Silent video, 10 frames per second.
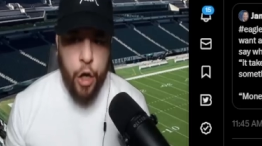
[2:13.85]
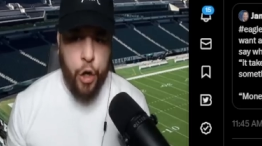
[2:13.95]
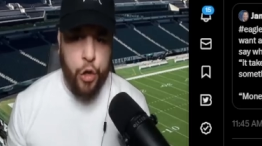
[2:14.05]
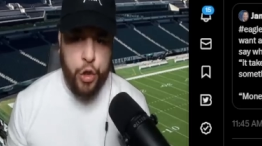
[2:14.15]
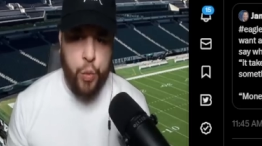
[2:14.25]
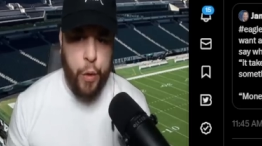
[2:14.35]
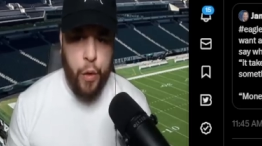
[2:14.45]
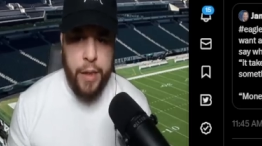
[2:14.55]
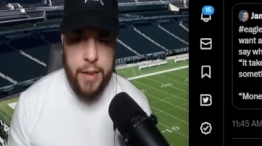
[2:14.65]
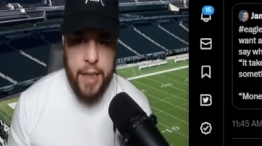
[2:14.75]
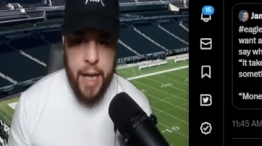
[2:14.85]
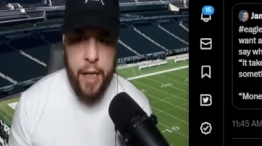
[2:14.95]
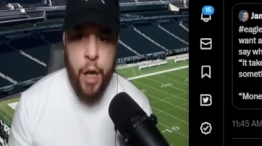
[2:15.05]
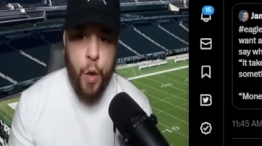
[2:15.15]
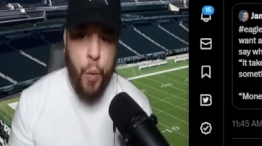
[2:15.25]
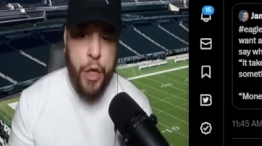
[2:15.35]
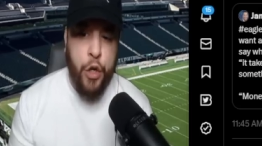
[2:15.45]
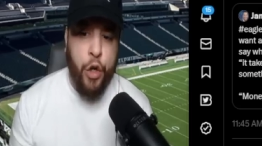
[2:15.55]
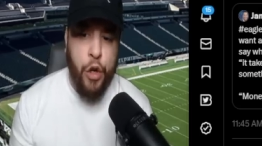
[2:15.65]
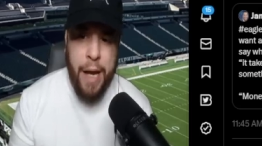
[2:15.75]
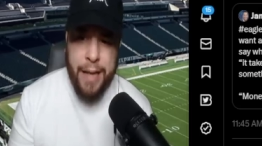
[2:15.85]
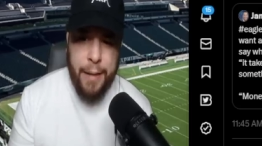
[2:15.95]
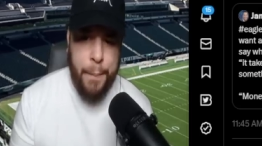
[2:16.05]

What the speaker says: Hurts went on to say, when you look at the